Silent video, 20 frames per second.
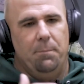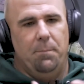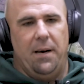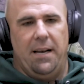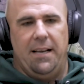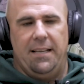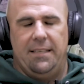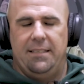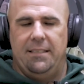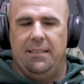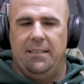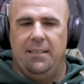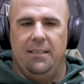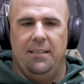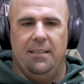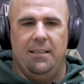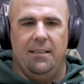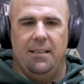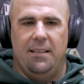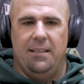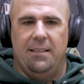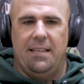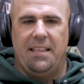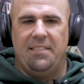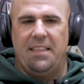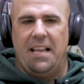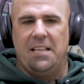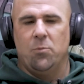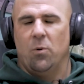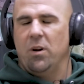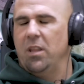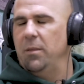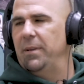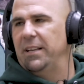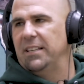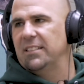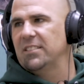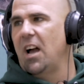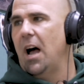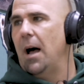But that's one of the
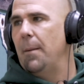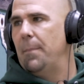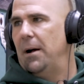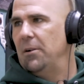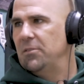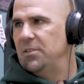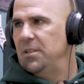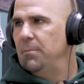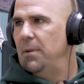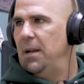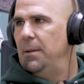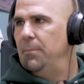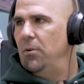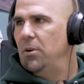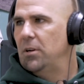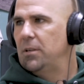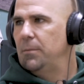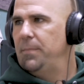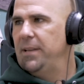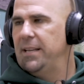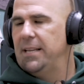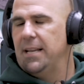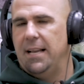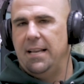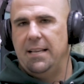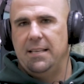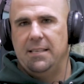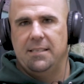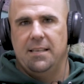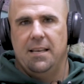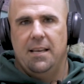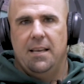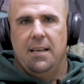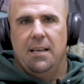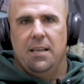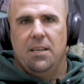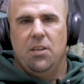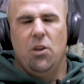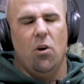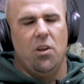biggest cop-outs in my book because
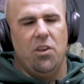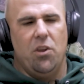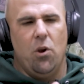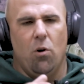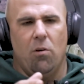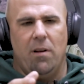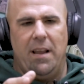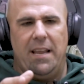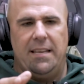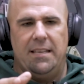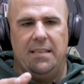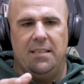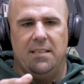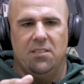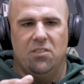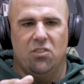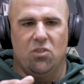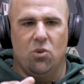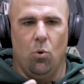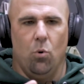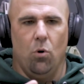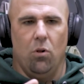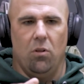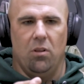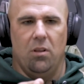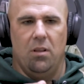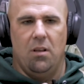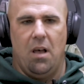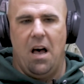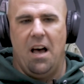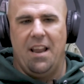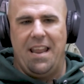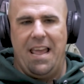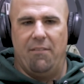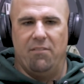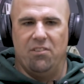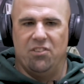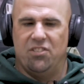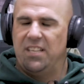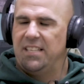you're in school on
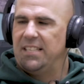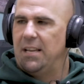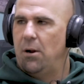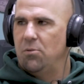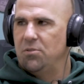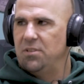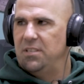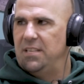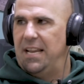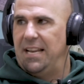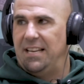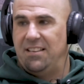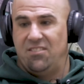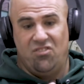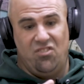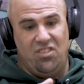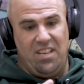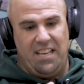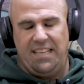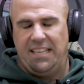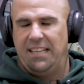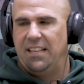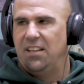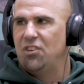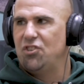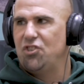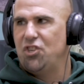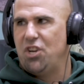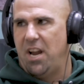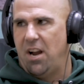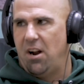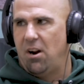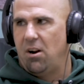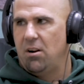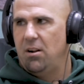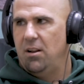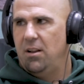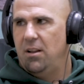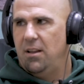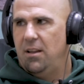average 6 hours a day, sitting in a
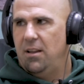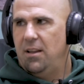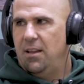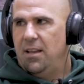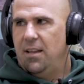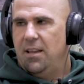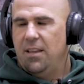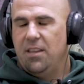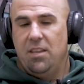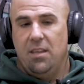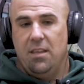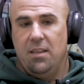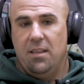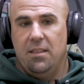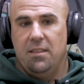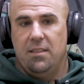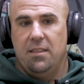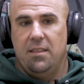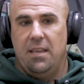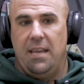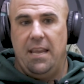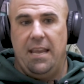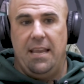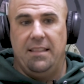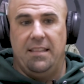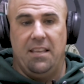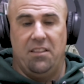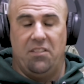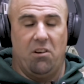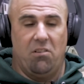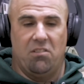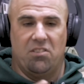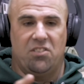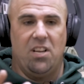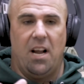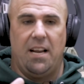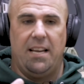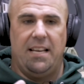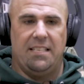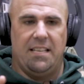chair. There are
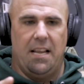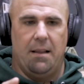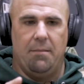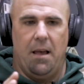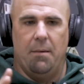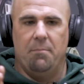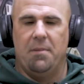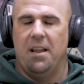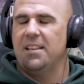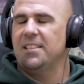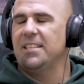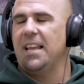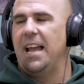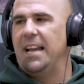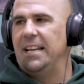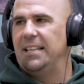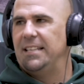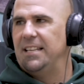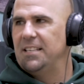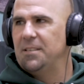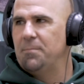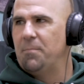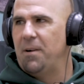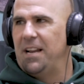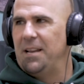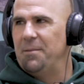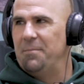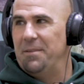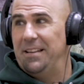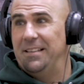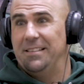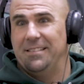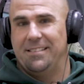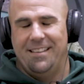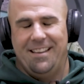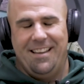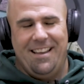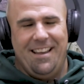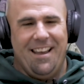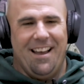studies, I'm not a scientist by any
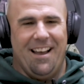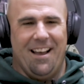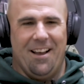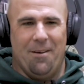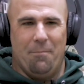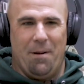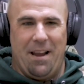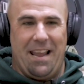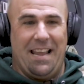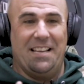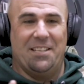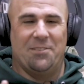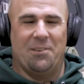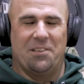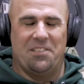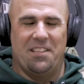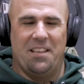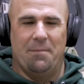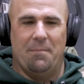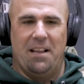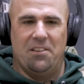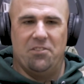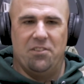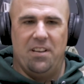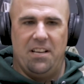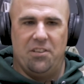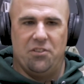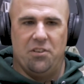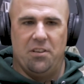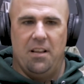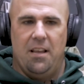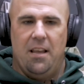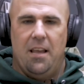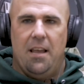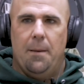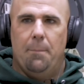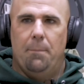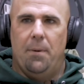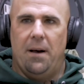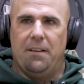means, by any stretch of the imagination,
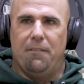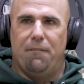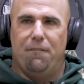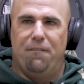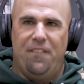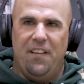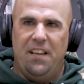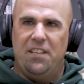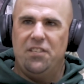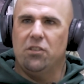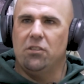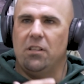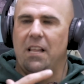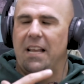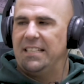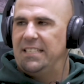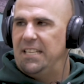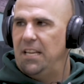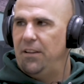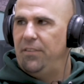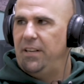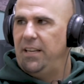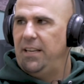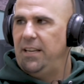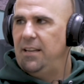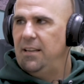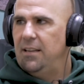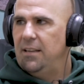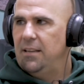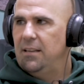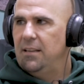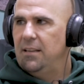but physical activity